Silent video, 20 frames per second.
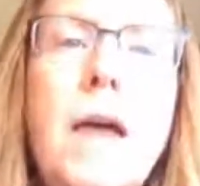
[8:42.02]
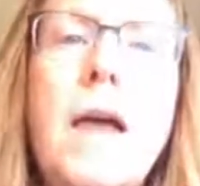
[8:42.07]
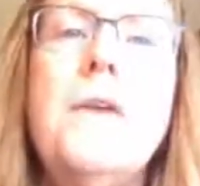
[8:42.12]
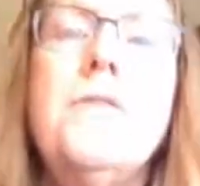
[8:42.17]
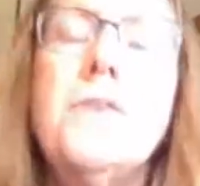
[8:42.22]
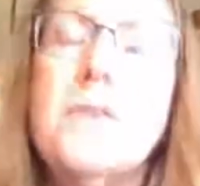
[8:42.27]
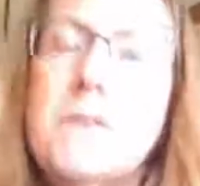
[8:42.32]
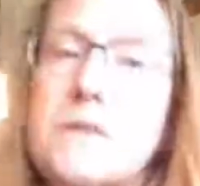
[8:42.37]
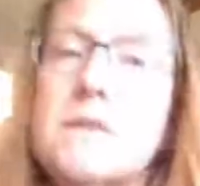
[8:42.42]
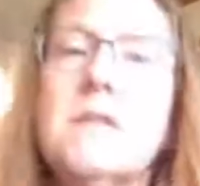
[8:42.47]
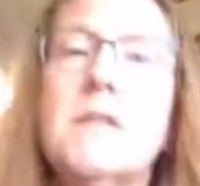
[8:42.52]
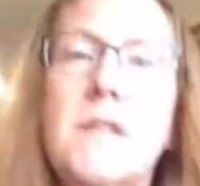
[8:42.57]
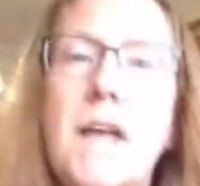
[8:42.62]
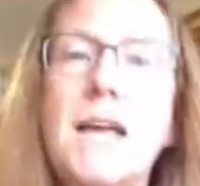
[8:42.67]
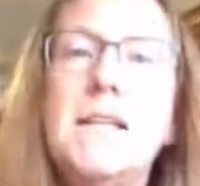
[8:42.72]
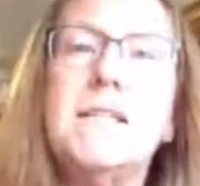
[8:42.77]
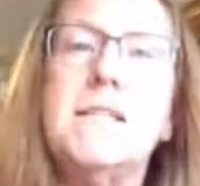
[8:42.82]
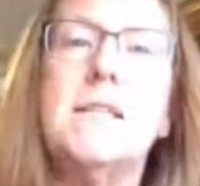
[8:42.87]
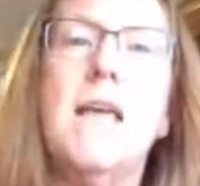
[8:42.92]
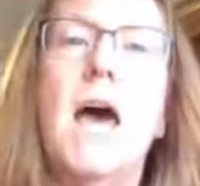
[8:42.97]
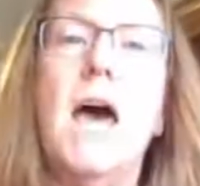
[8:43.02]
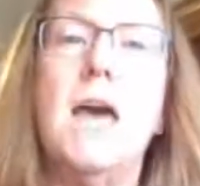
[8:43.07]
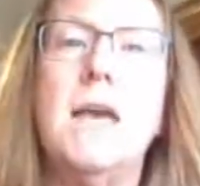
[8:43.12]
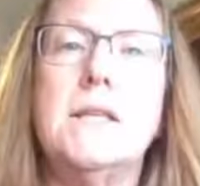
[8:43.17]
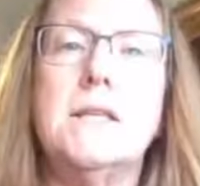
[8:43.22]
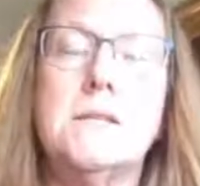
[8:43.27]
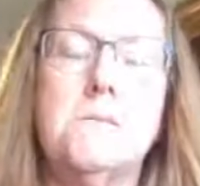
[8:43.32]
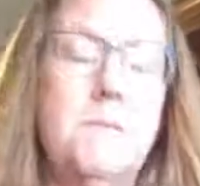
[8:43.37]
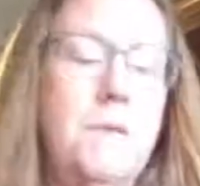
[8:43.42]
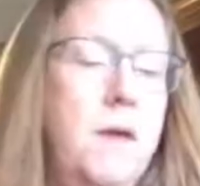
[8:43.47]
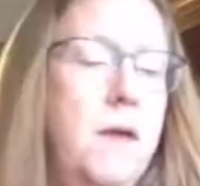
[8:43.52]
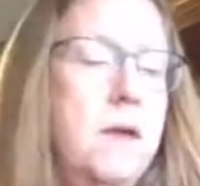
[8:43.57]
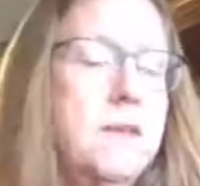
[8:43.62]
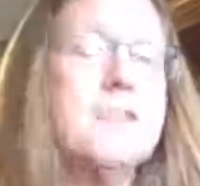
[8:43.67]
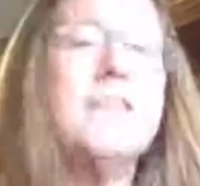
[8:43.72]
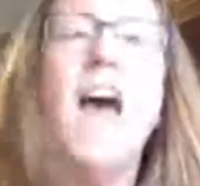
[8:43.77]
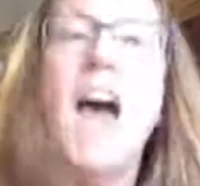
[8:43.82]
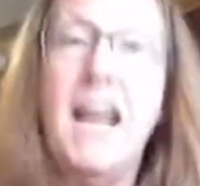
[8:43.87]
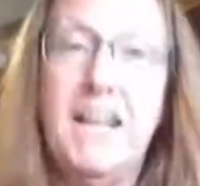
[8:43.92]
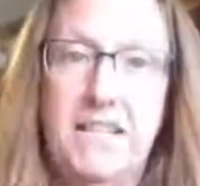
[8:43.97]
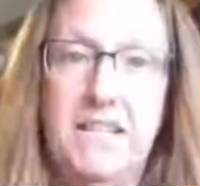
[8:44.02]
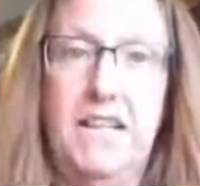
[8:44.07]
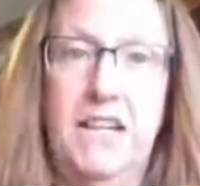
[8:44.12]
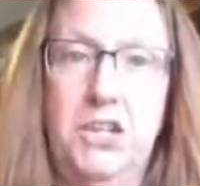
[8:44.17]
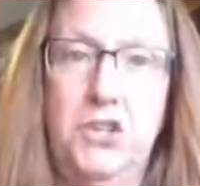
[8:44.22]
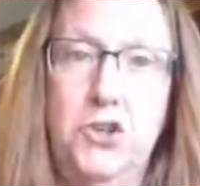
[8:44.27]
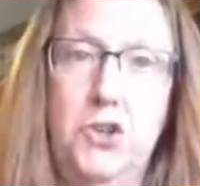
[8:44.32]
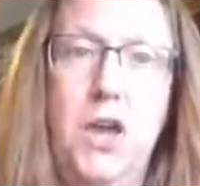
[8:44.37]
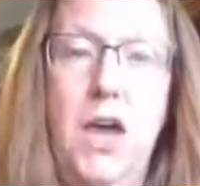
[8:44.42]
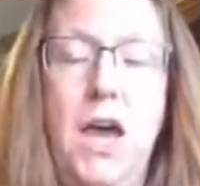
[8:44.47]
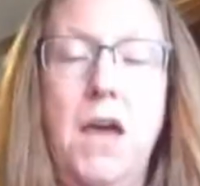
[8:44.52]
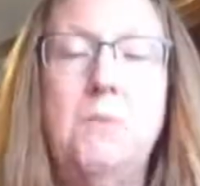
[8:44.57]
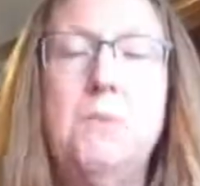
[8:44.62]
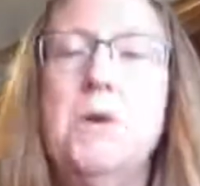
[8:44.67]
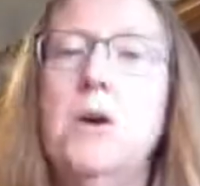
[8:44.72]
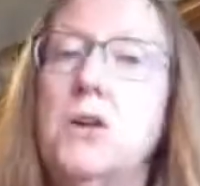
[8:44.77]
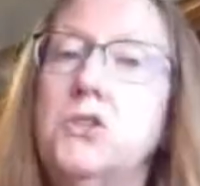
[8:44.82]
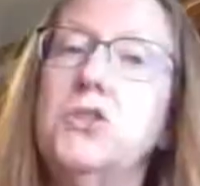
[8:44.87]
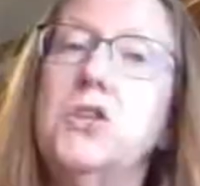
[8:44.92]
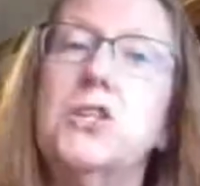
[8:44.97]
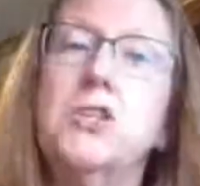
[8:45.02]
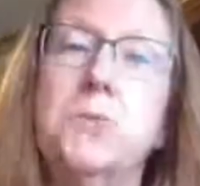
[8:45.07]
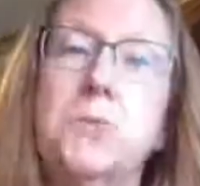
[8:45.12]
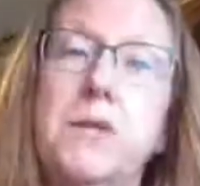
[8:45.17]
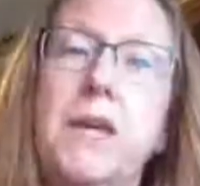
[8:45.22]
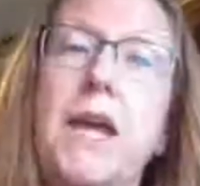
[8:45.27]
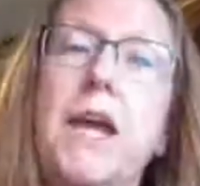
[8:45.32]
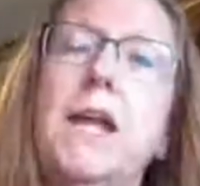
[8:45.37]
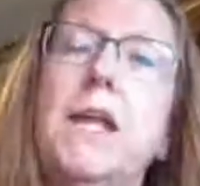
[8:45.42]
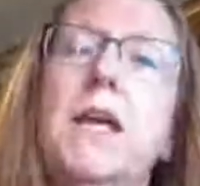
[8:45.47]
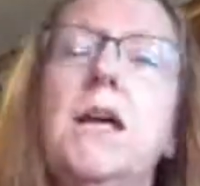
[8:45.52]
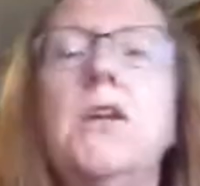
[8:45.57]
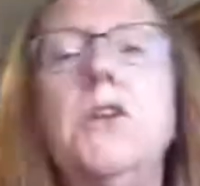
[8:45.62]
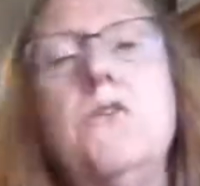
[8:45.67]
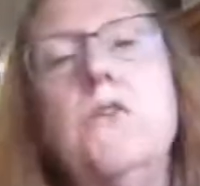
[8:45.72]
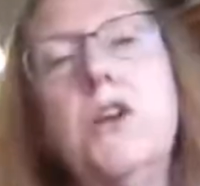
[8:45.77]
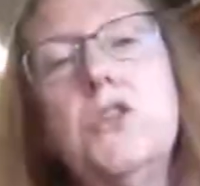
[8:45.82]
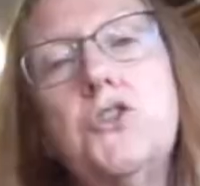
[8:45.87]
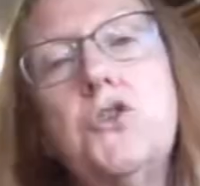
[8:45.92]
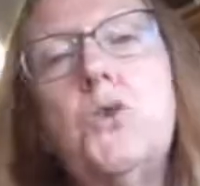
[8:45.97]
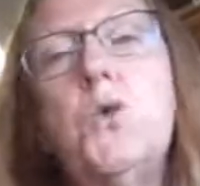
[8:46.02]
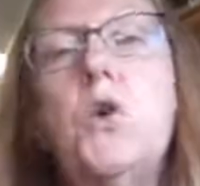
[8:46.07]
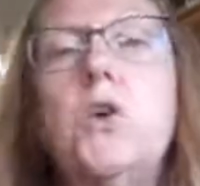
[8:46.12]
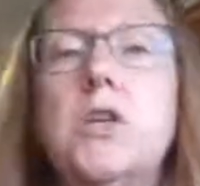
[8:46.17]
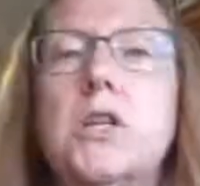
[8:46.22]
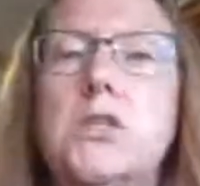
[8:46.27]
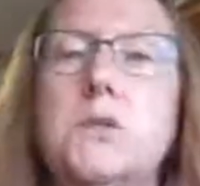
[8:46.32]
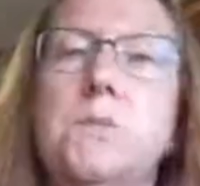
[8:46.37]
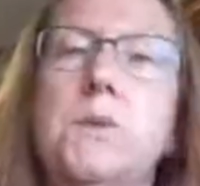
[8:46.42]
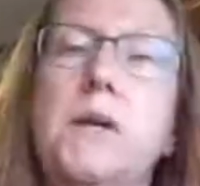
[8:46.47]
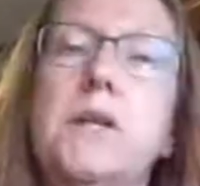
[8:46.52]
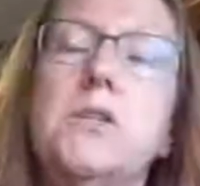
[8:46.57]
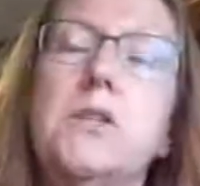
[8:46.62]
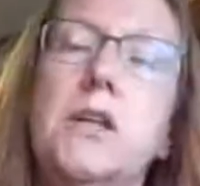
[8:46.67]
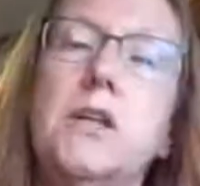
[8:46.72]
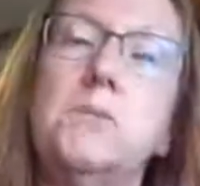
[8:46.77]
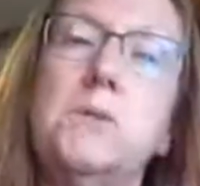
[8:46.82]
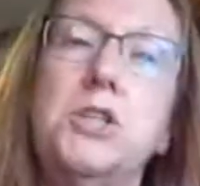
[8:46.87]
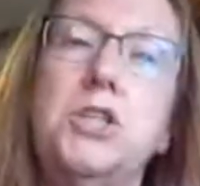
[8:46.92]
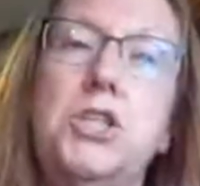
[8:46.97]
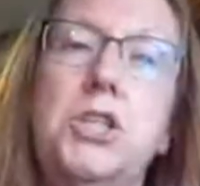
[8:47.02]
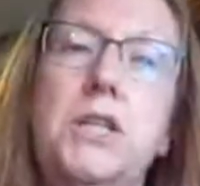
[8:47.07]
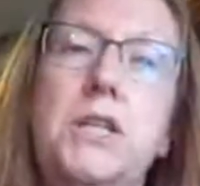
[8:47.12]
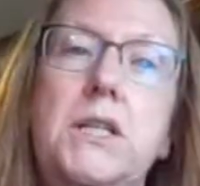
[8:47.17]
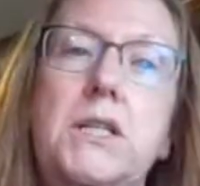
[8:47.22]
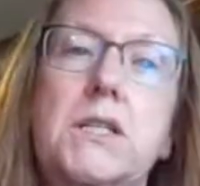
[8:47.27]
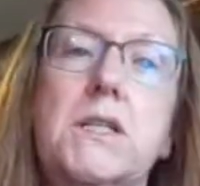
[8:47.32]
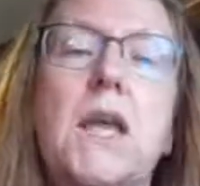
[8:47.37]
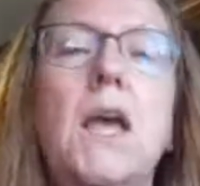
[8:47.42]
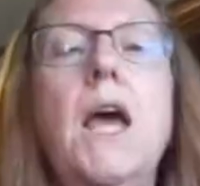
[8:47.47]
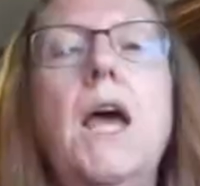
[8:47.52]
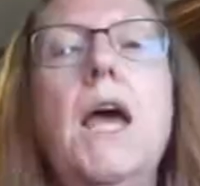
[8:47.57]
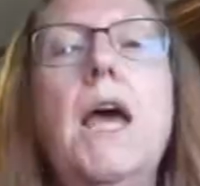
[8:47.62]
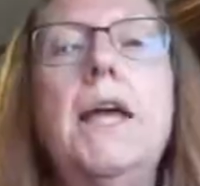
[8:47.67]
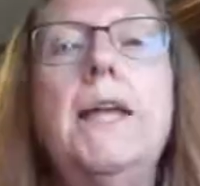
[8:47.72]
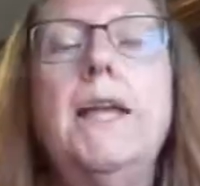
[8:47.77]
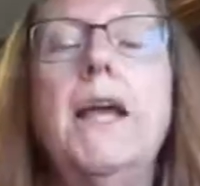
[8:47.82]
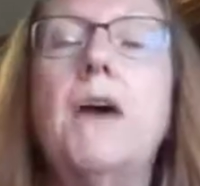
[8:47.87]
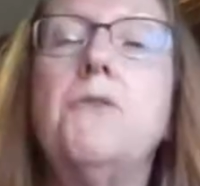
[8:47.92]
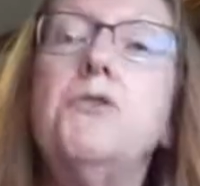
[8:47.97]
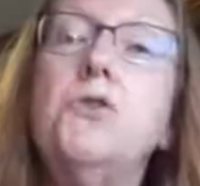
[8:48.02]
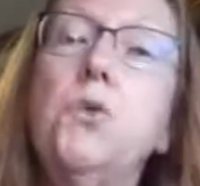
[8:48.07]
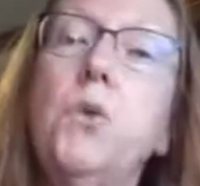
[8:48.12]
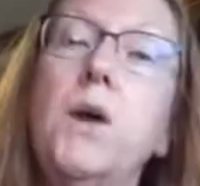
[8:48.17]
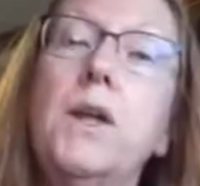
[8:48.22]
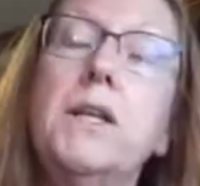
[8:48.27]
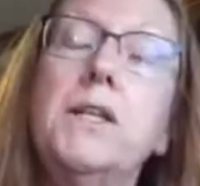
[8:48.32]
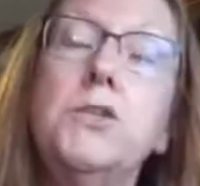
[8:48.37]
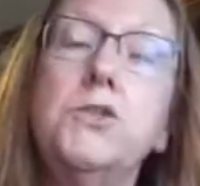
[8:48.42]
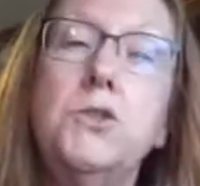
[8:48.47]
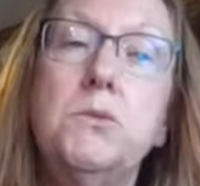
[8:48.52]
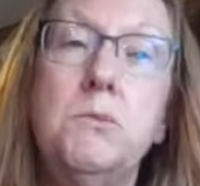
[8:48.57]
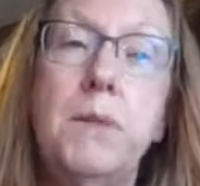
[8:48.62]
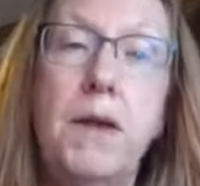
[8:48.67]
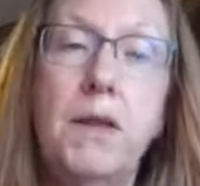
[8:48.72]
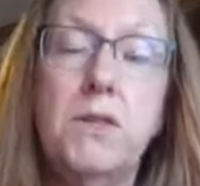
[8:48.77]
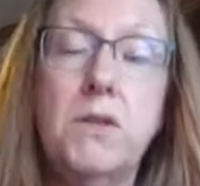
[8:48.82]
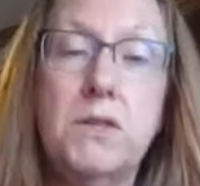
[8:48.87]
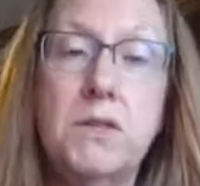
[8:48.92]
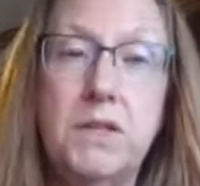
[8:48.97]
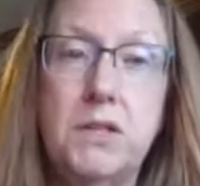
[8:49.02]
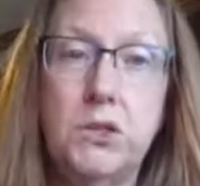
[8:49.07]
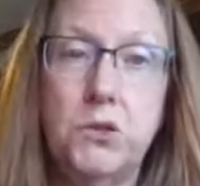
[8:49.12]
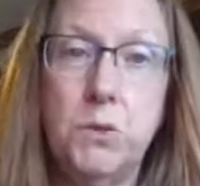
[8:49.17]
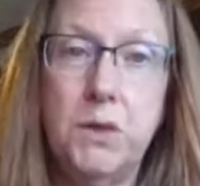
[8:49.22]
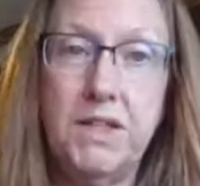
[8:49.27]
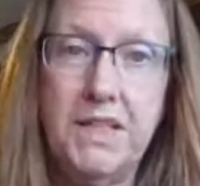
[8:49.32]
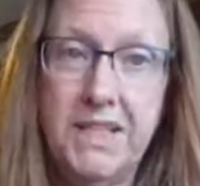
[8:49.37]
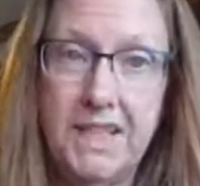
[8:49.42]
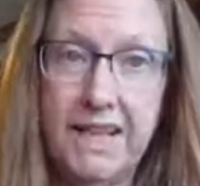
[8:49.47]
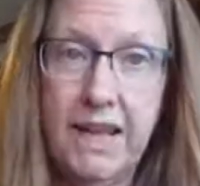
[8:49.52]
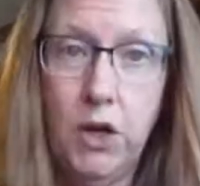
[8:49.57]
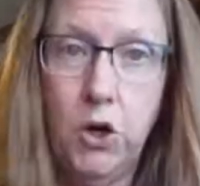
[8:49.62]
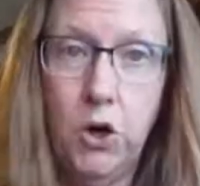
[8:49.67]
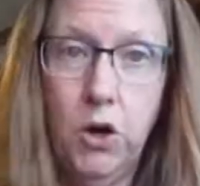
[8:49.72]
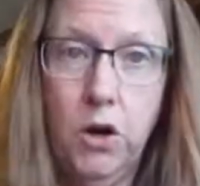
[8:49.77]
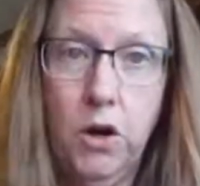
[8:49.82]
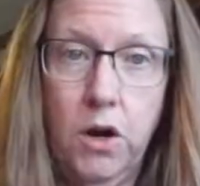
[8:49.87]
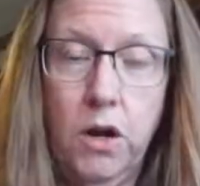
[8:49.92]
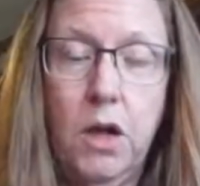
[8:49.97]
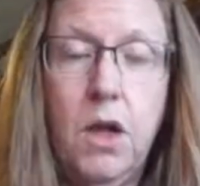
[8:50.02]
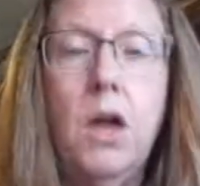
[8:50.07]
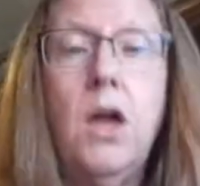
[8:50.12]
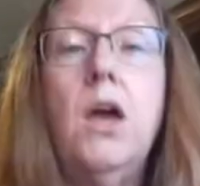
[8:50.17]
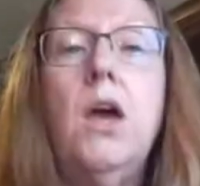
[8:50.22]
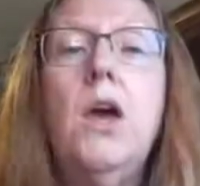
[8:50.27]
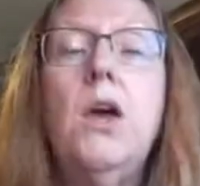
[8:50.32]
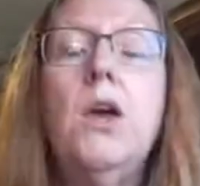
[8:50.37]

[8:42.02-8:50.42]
okay, this is a nice size side dish, okay? Because you got your potato, you got your corn, you got your beans, you got a little bit of cheese. Now, if you wanted to make this into a dinner,